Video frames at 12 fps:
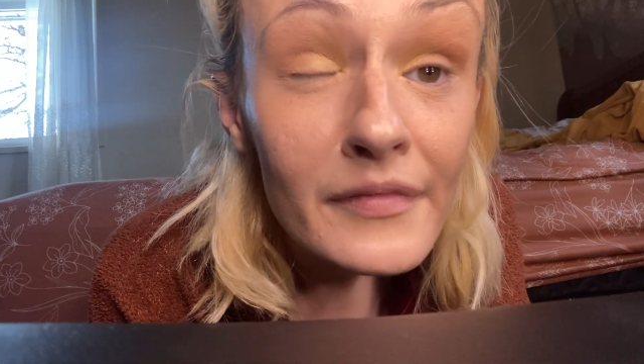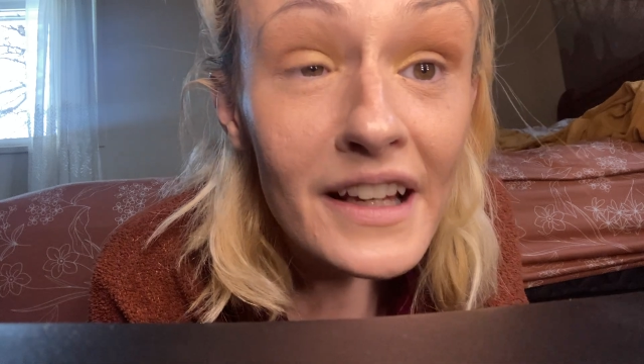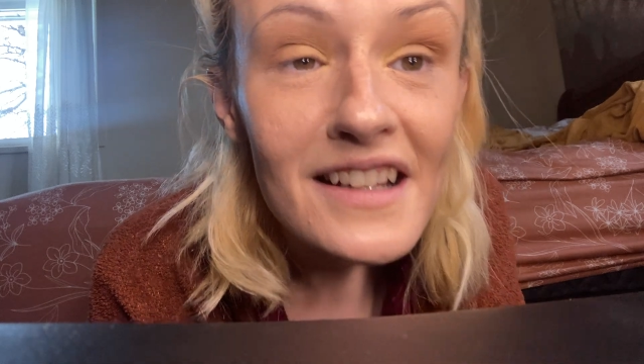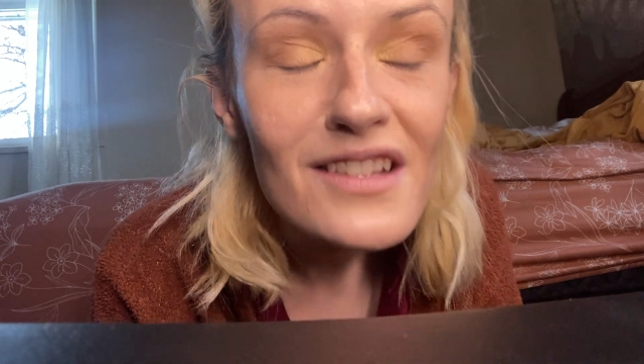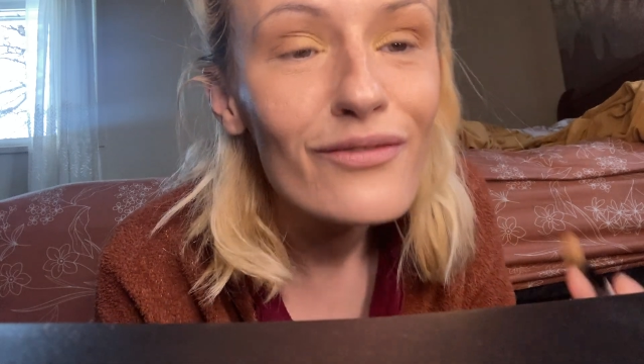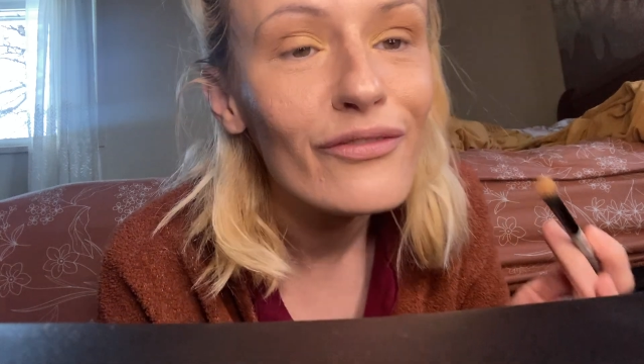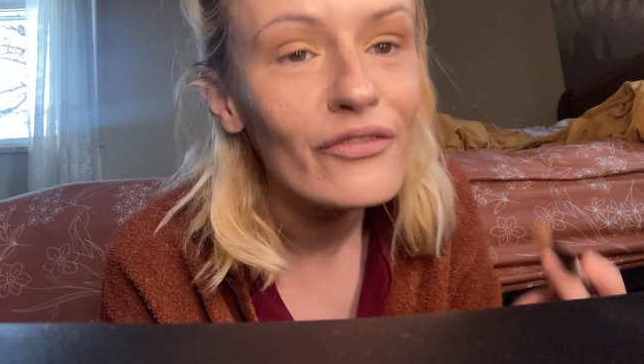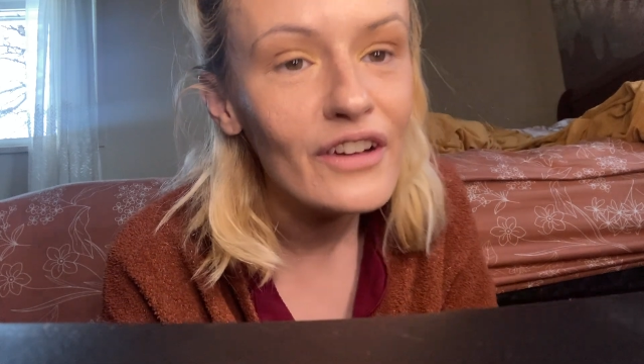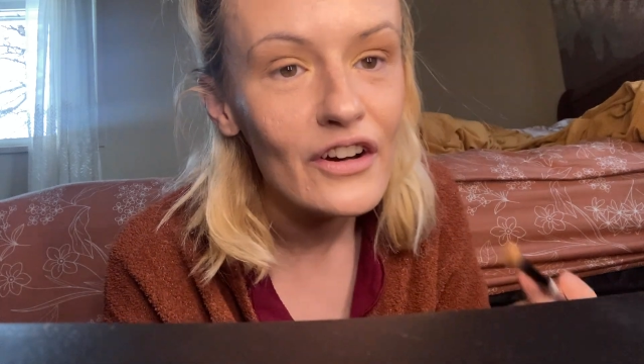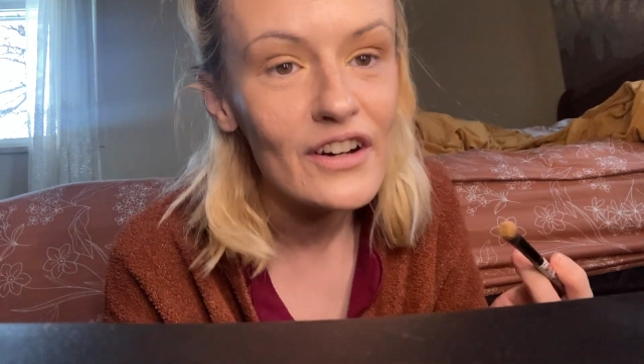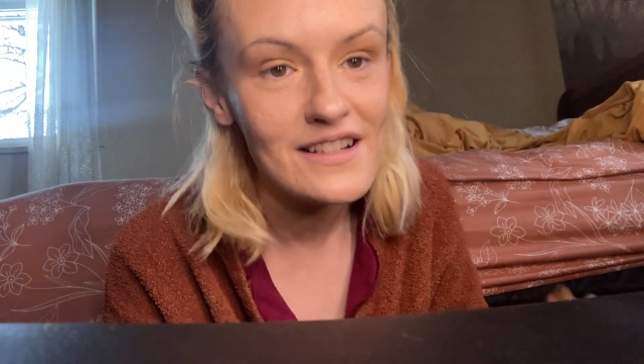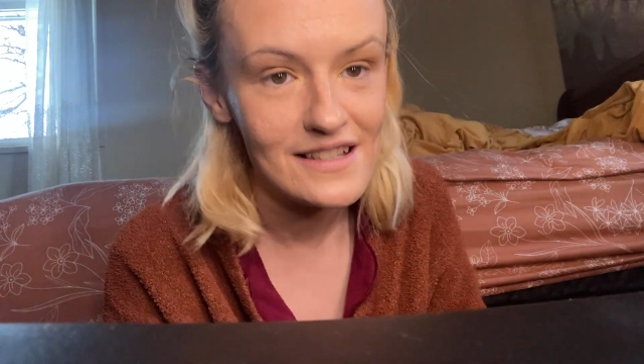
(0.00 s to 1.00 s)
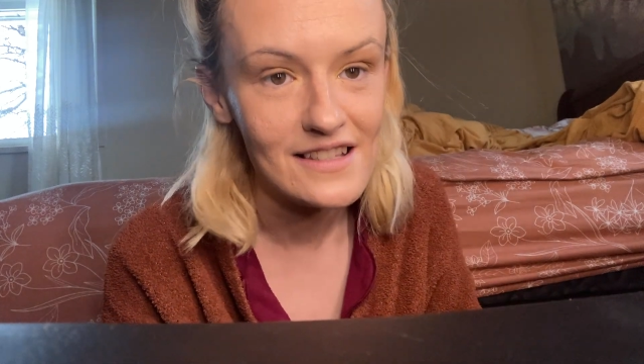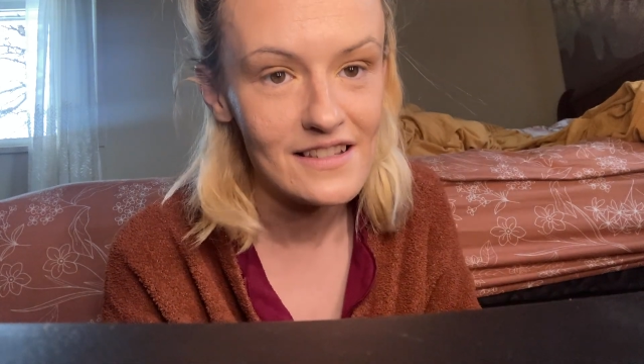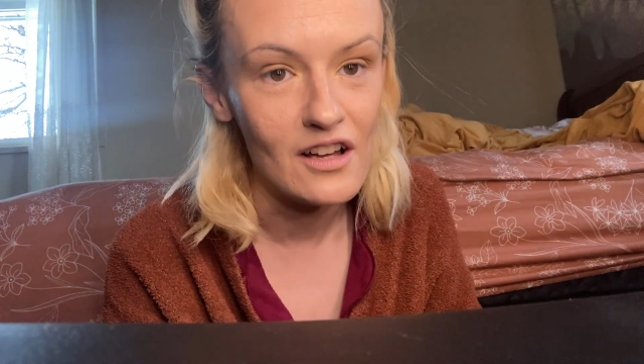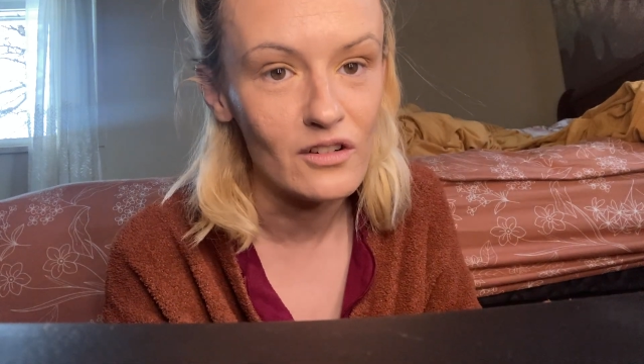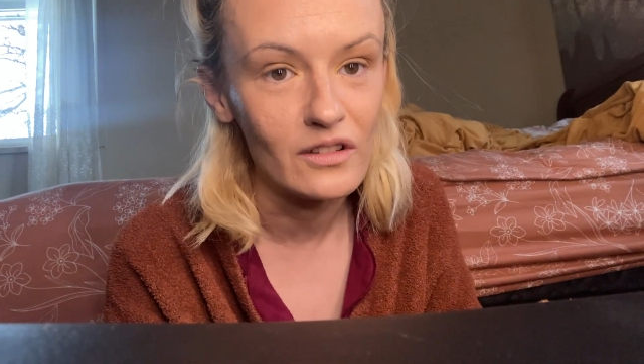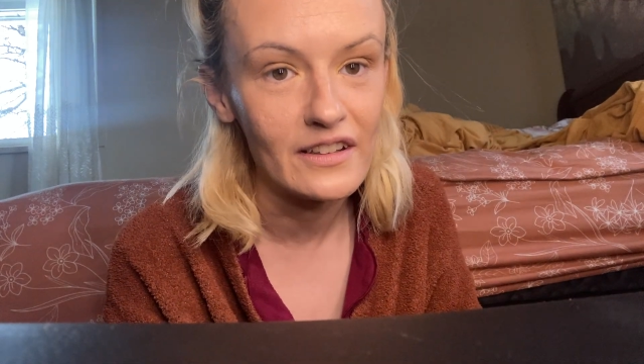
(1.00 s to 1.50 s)
It's very
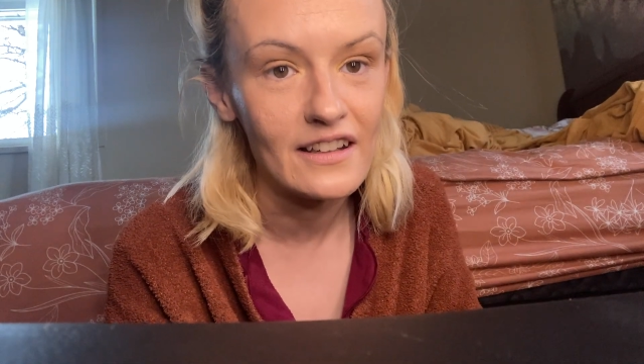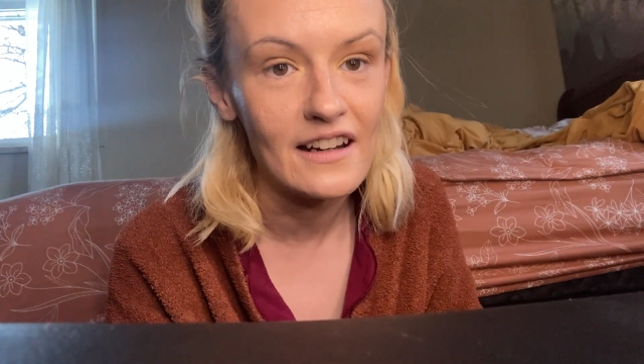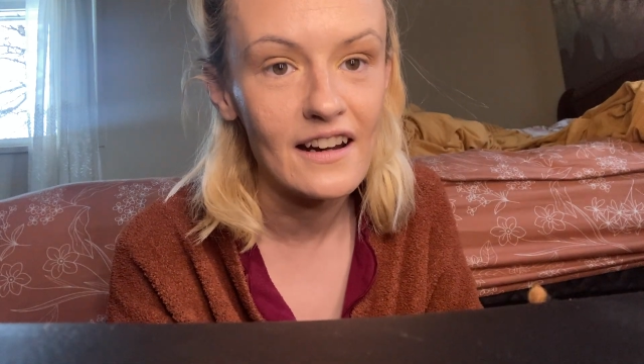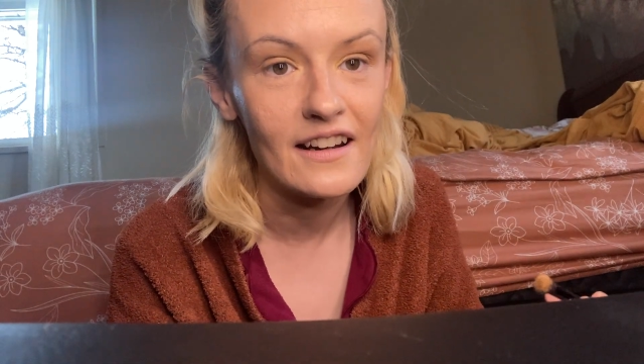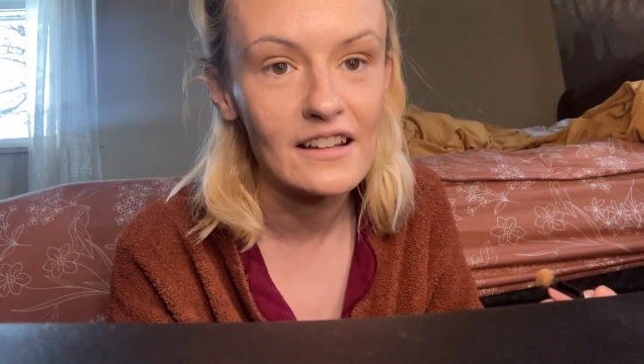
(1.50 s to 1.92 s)
subtle today.